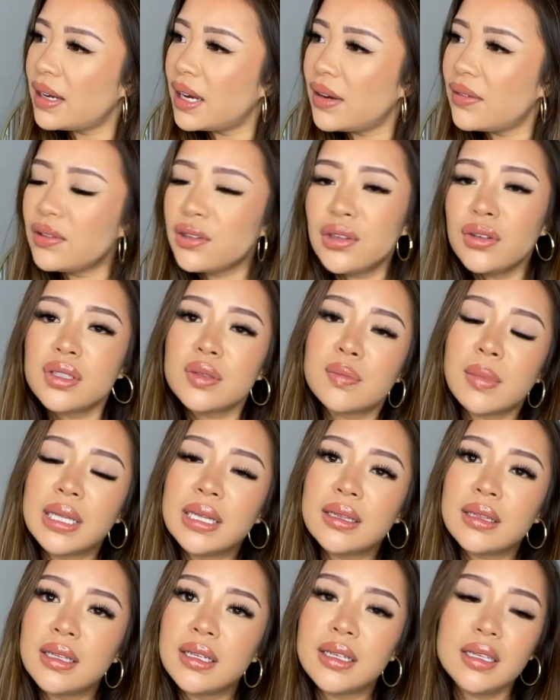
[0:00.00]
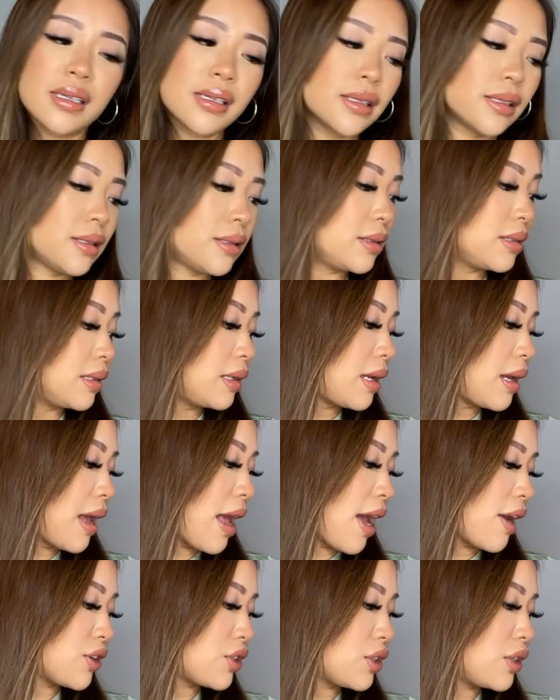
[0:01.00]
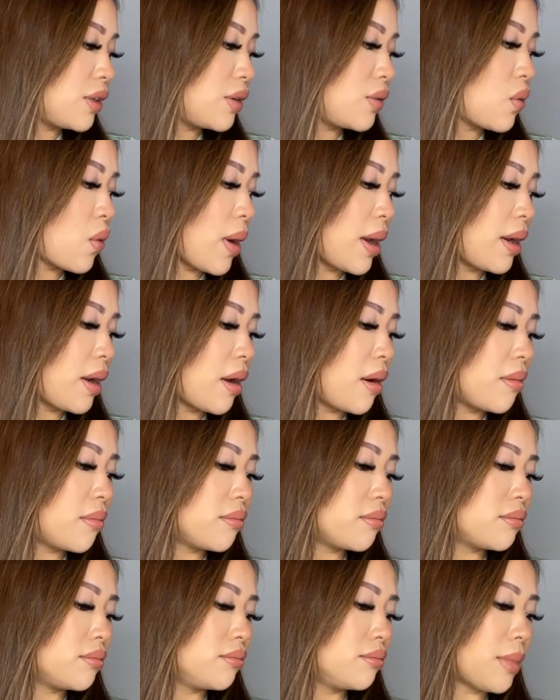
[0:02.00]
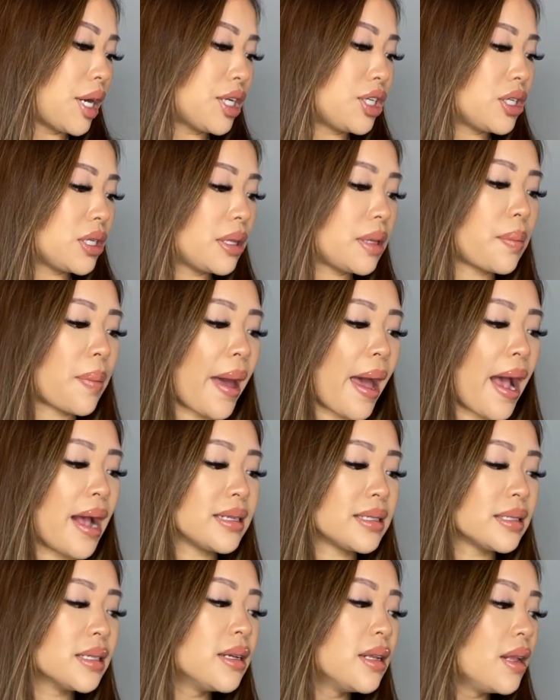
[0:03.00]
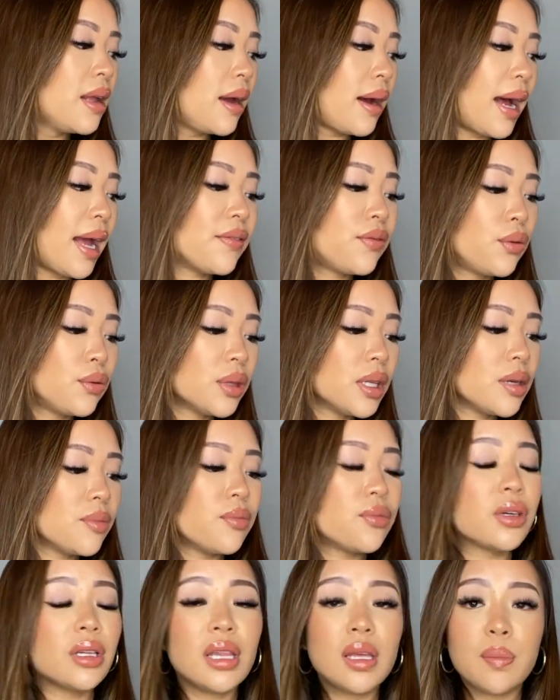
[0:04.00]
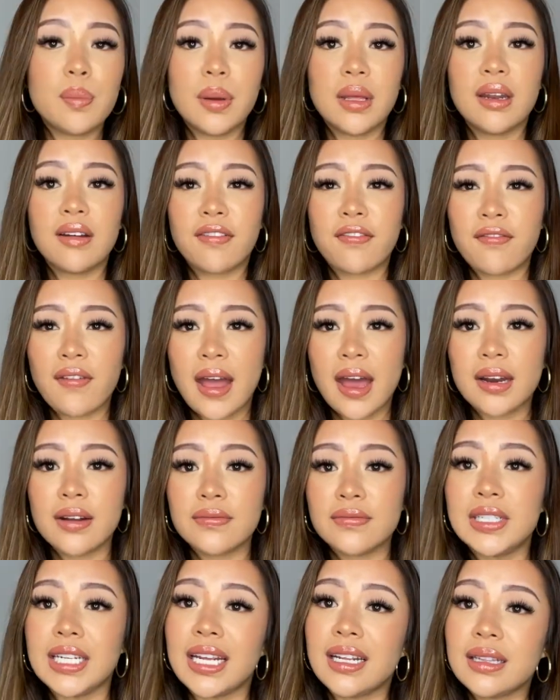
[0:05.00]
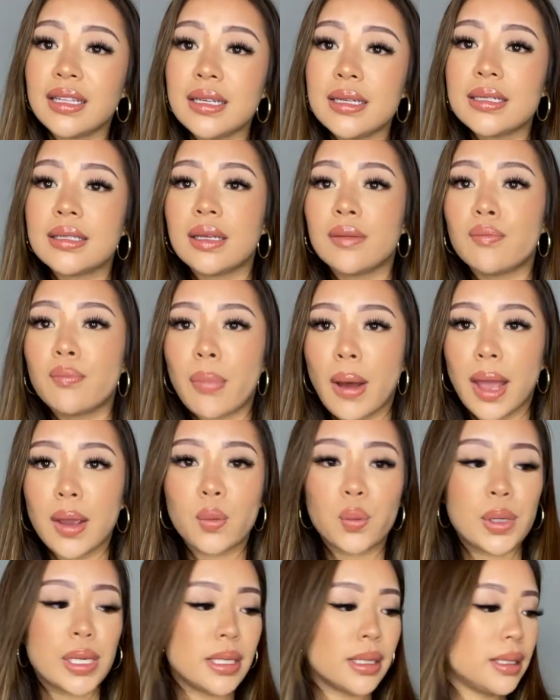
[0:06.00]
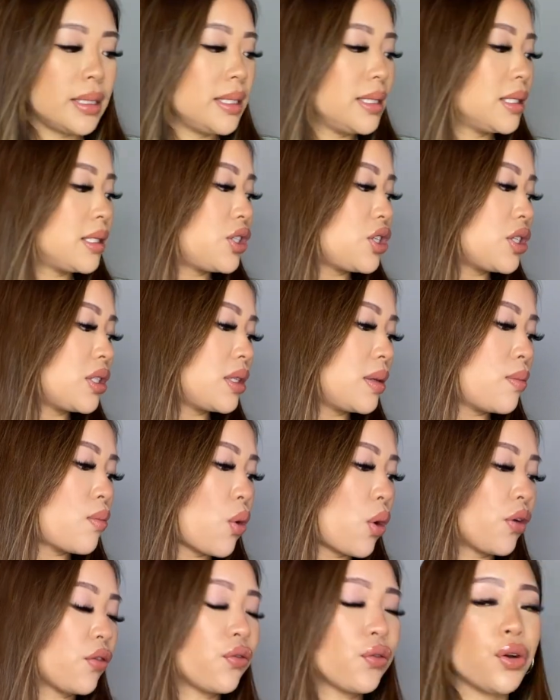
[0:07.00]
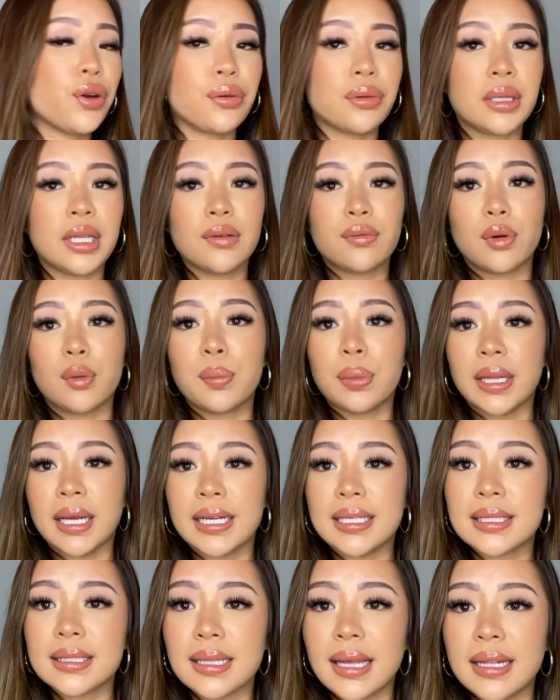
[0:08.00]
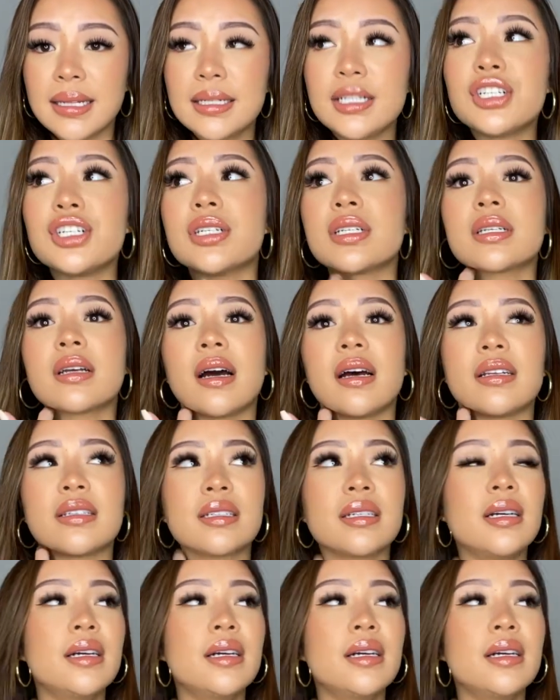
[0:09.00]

haven't used monthlies actually quite much in the past. I've only really been a fan of dailies and bi-weeklies, just the more frequently replaced lens, just because